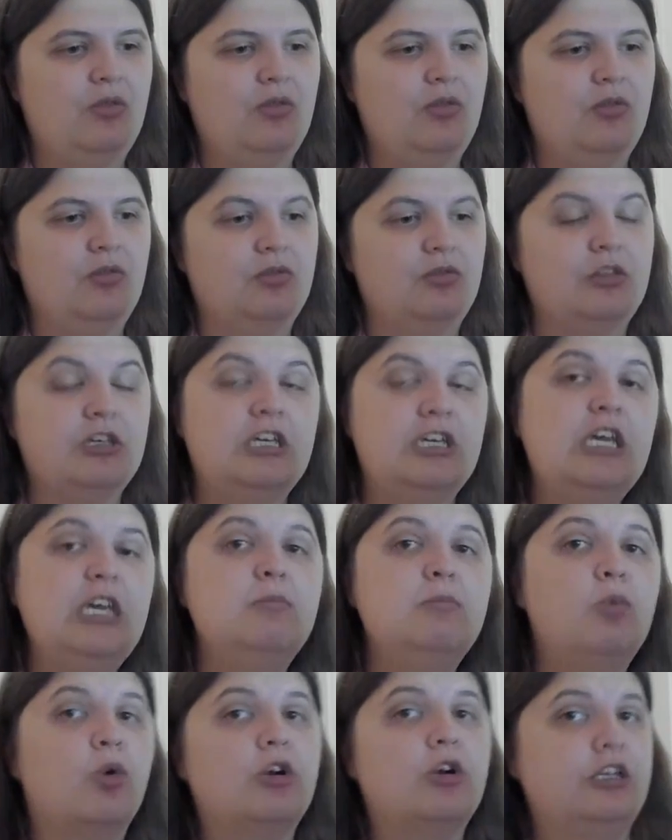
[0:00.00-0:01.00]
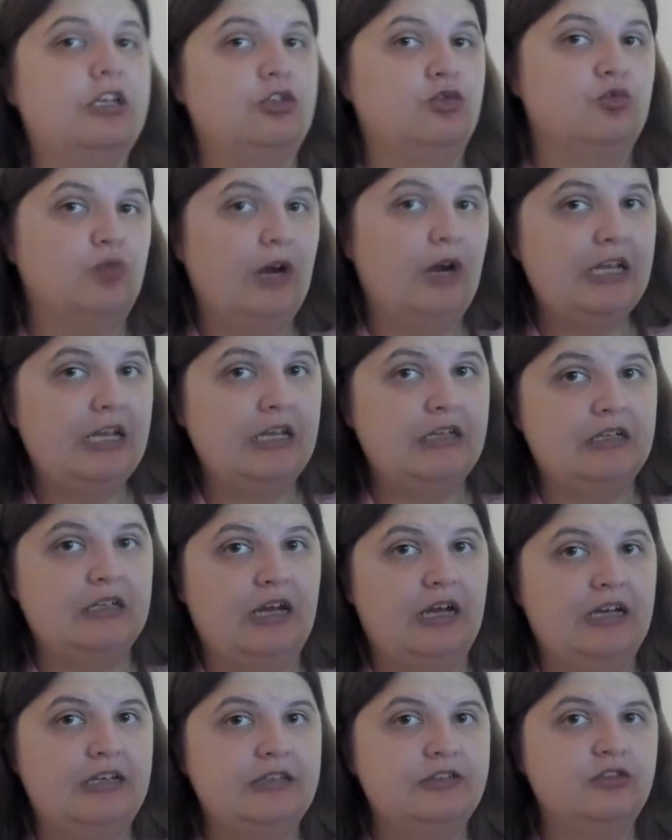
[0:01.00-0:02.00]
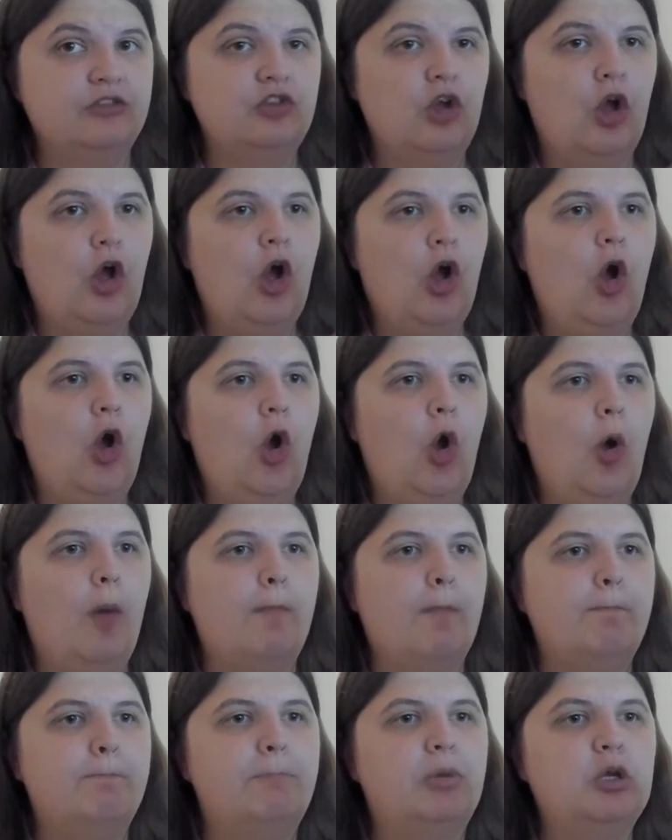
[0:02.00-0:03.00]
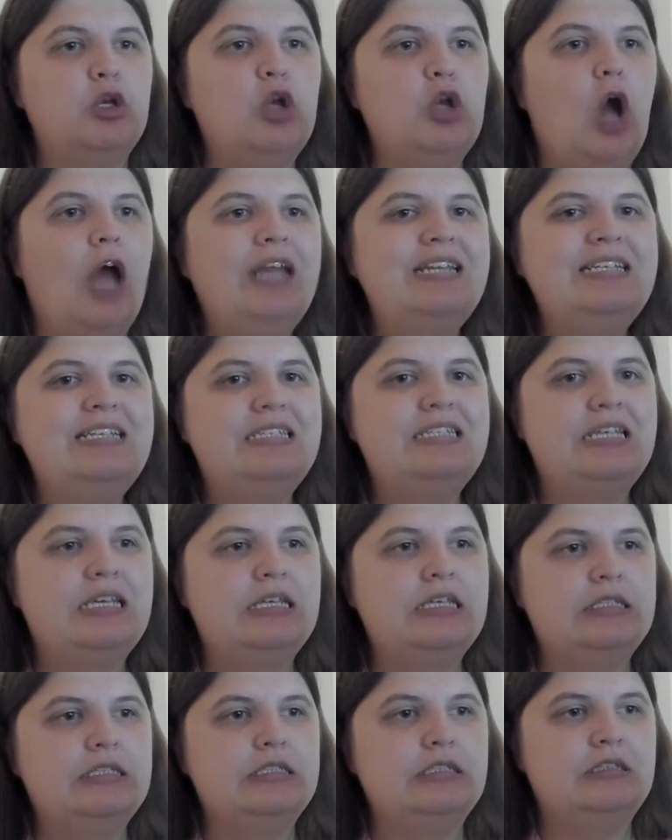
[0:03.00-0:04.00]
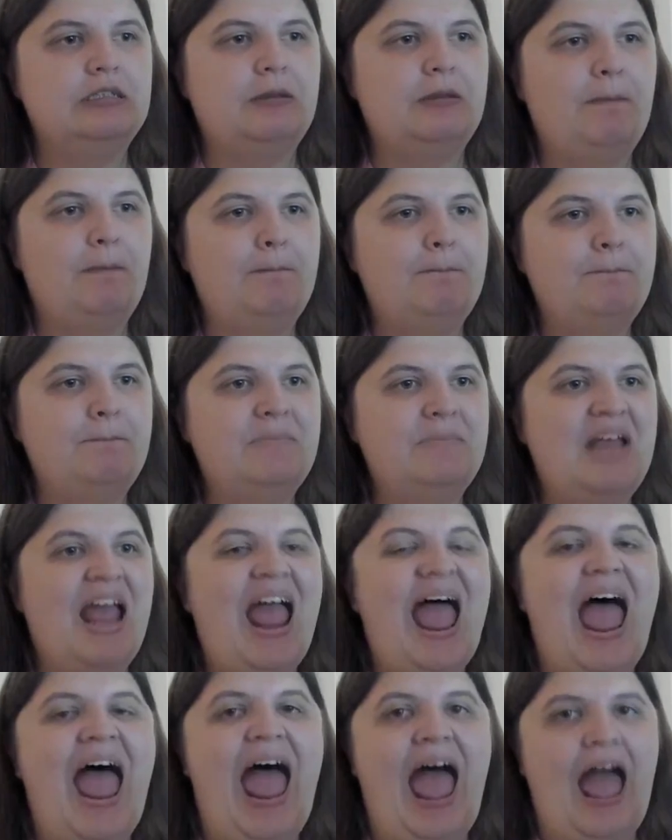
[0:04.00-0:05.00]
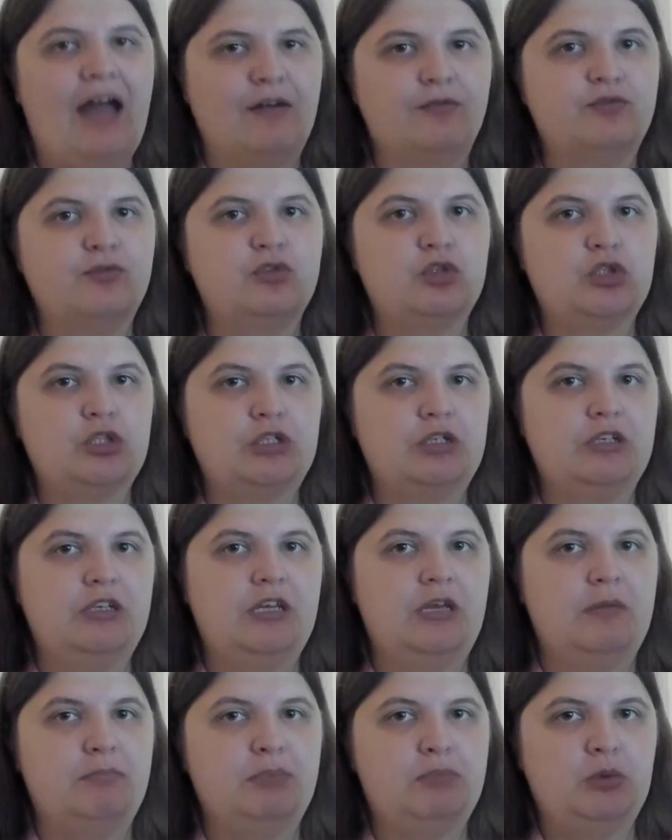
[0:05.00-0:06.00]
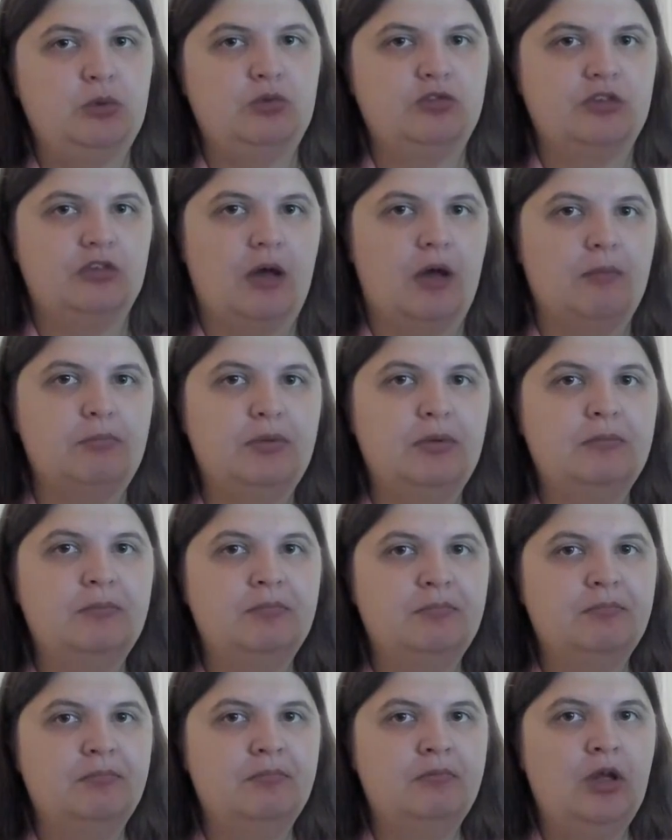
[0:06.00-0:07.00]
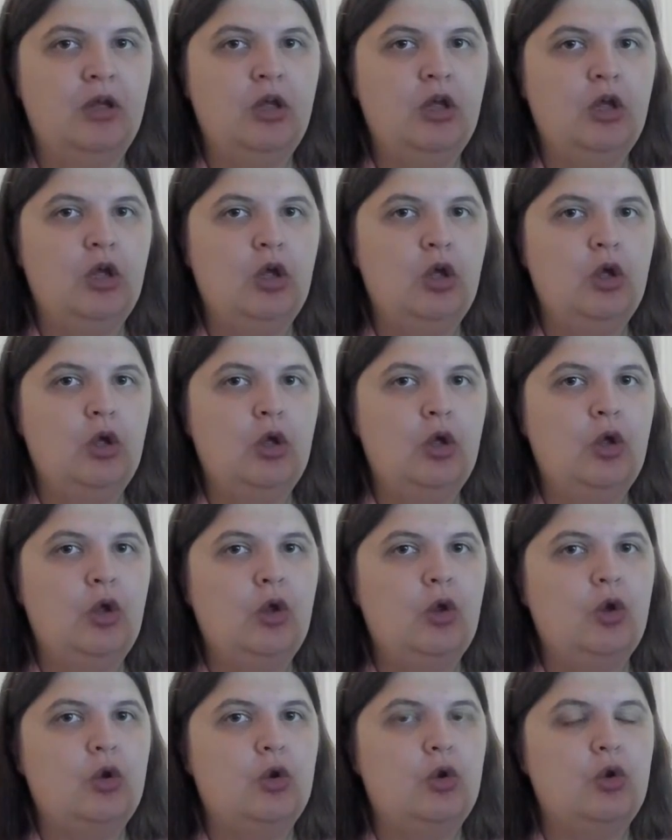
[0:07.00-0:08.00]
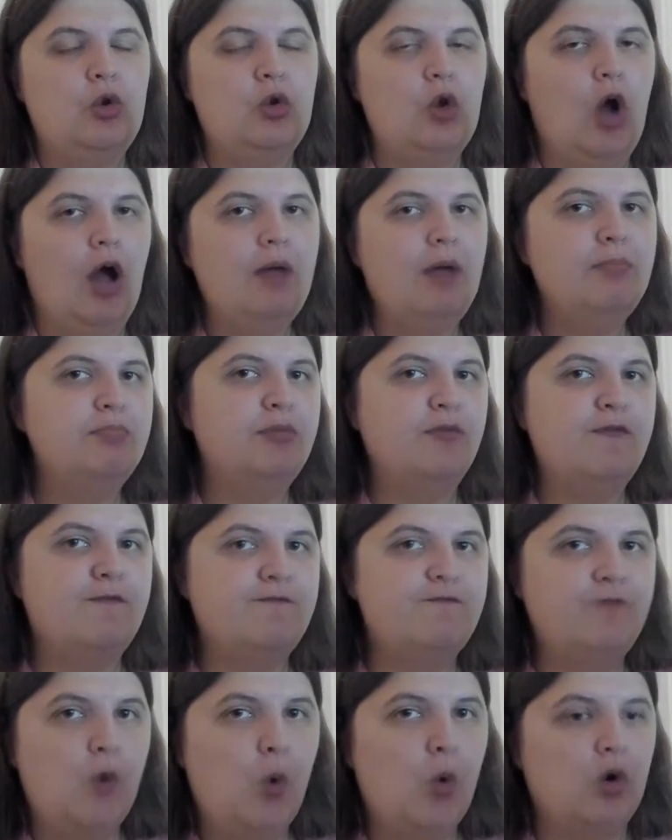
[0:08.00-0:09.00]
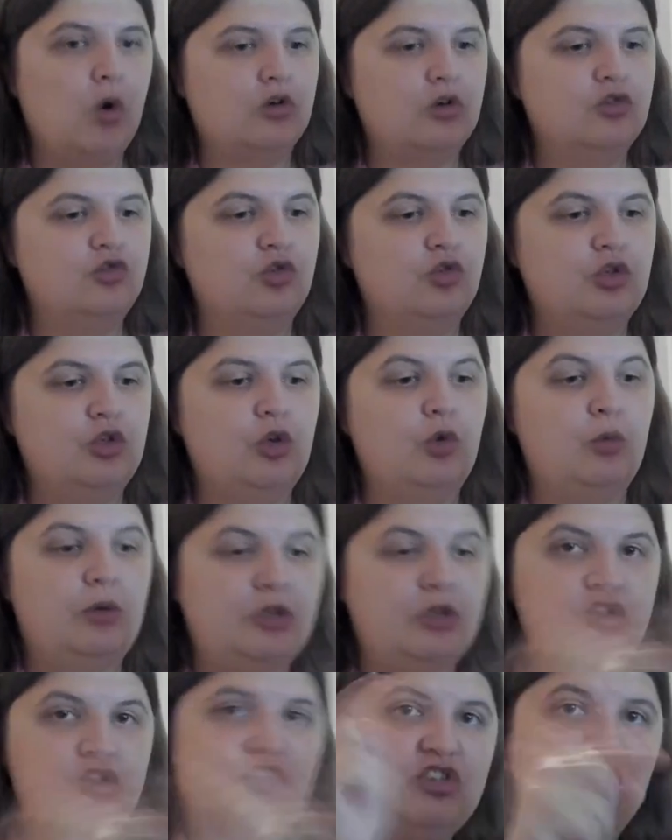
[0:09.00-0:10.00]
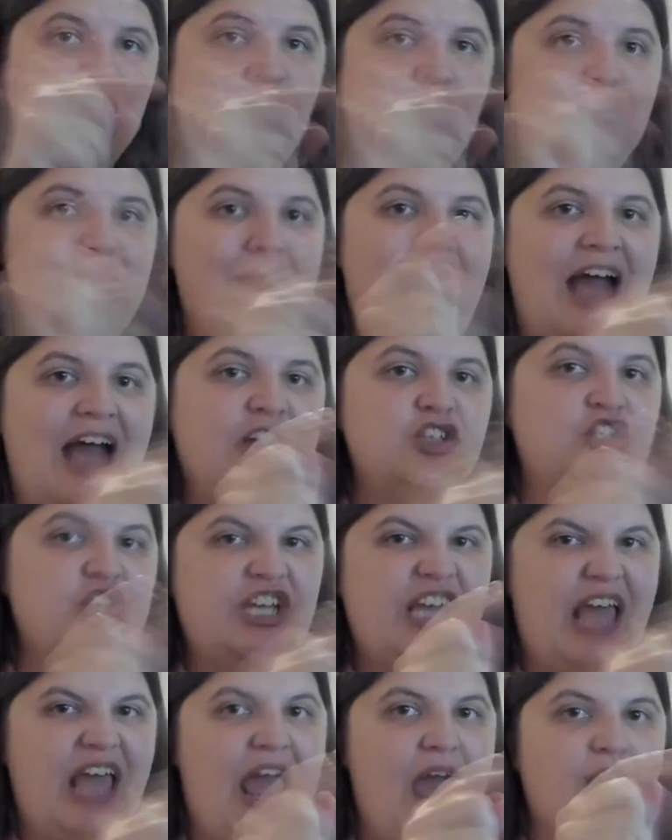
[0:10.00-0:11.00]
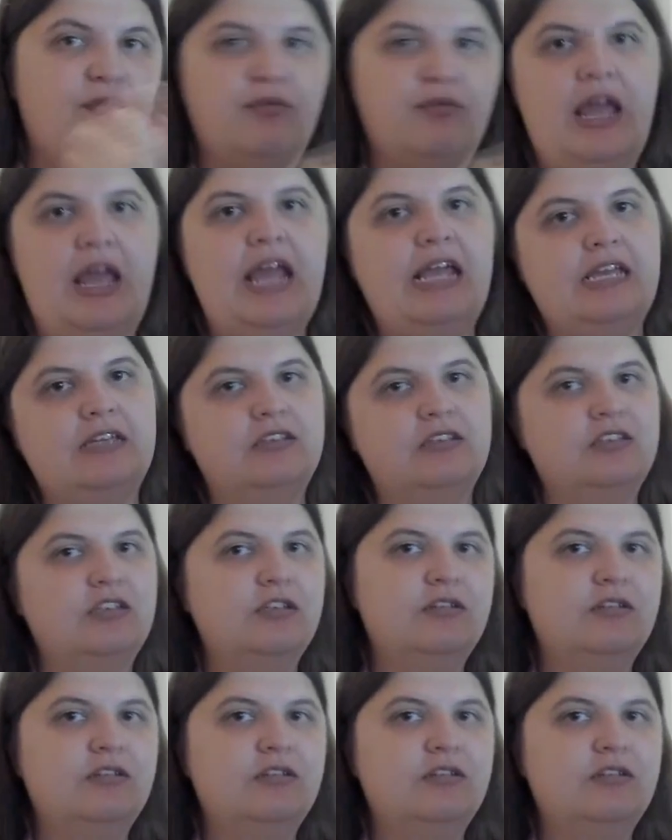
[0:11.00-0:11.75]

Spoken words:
the keyboard is recognized, but not until after it boots up. Not before, so you know, when you're sitting there mashing F8.